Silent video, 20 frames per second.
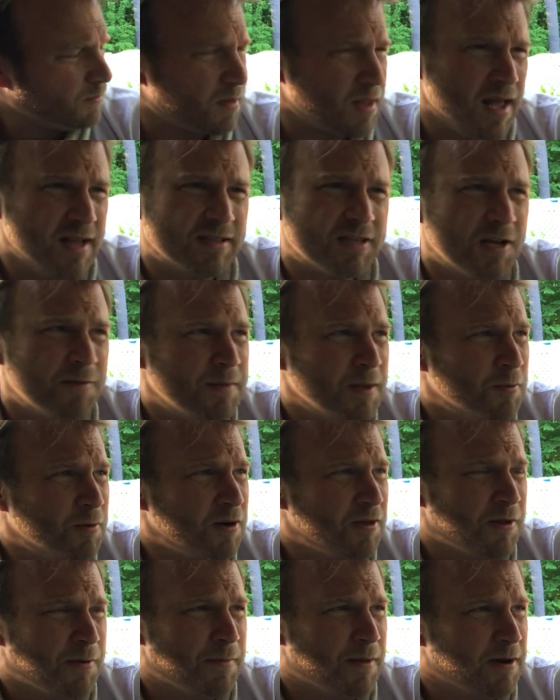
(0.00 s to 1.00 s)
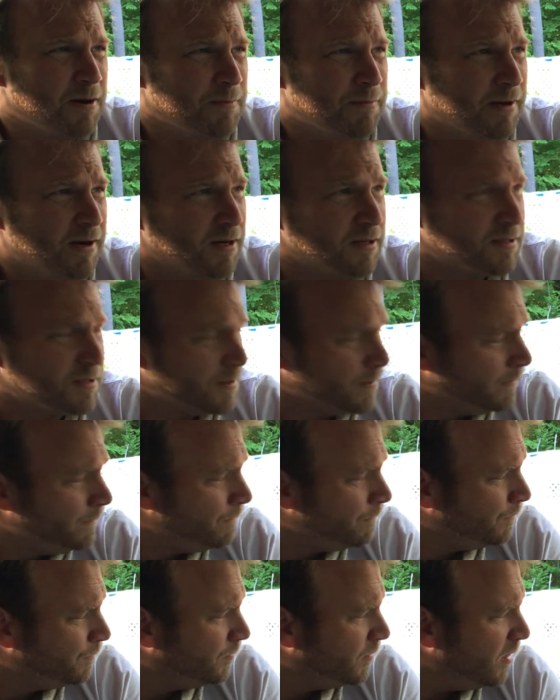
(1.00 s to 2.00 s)
That's gonna be one of their better beers.
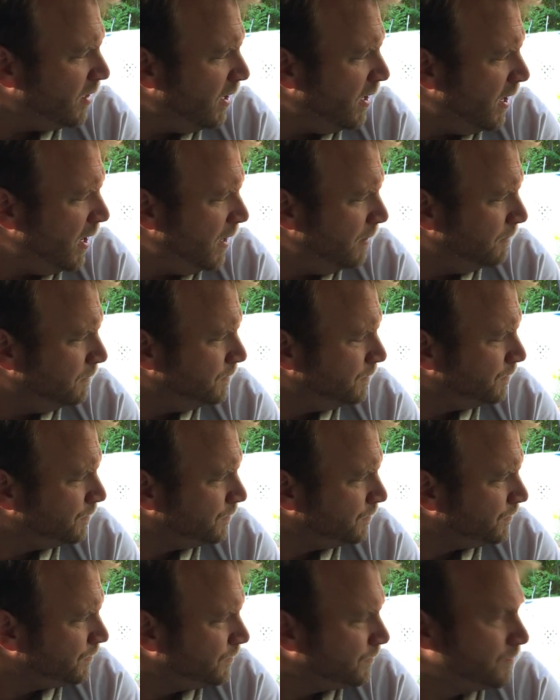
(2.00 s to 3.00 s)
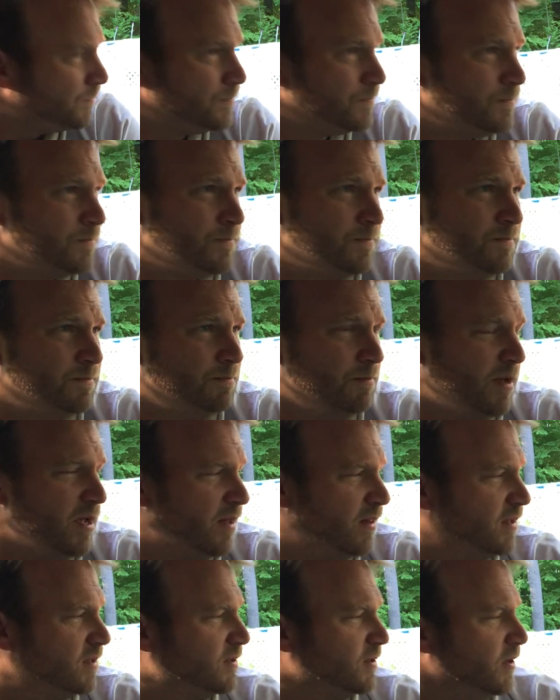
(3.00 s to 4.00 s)
Man,
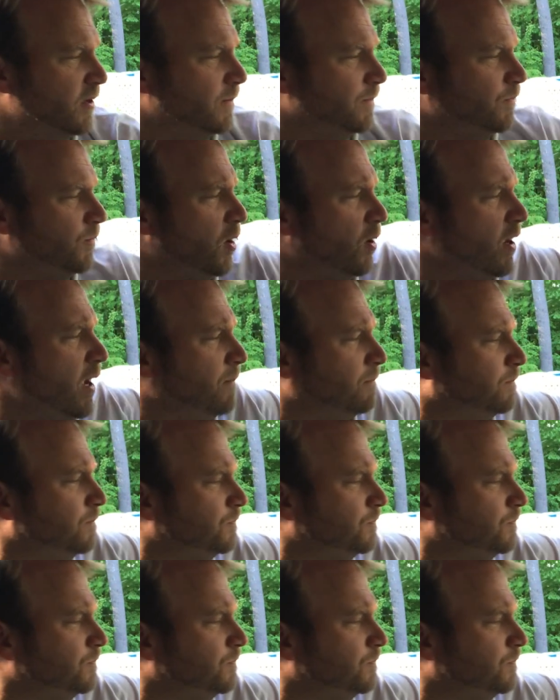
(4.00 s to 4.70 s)
that's good. Okay.